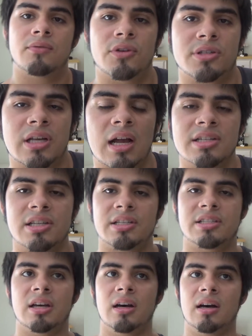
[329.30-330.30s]
for Sanji
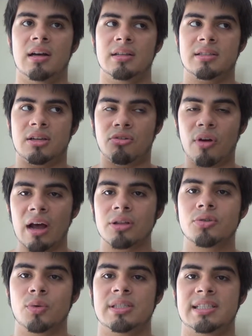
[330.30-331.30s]
to to
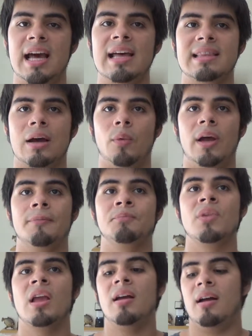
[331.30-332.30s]
crowd to his dad that way.
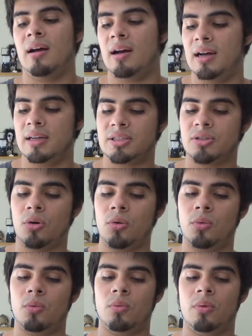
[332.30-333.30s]
Uh,
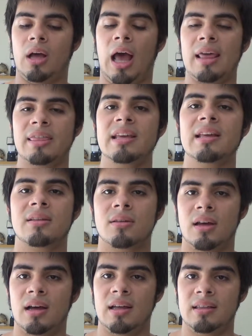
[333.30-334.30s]
so I think
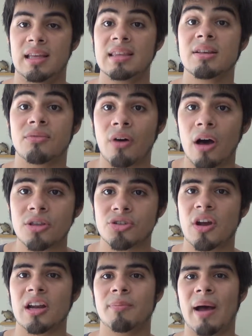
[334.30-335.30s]
uh, then the father
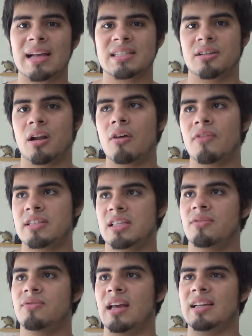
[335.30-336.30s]
tried to pass it off as
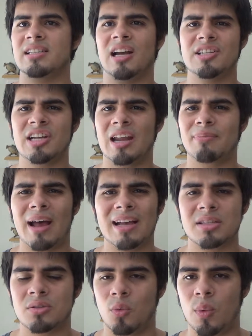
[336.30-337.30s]
if like Sanji had
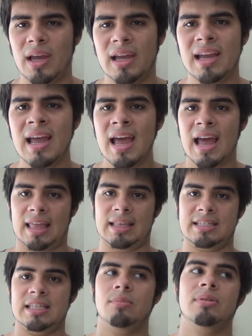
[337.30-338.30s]
passed away, and the
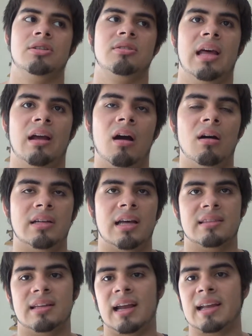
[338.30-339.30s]
siblings are like, "Oh,
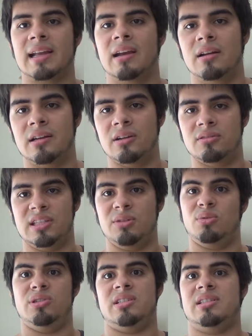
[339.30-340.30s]
not that I care, you know. Did he
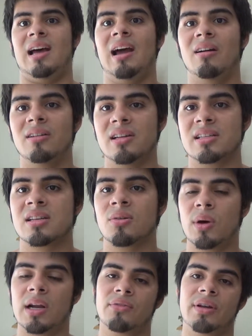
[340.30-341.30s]
really just die on us?
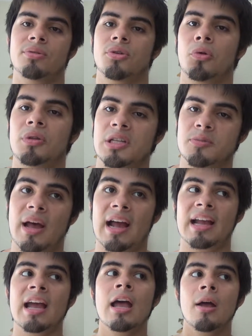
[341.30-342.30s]
Whatever. He was holding us back,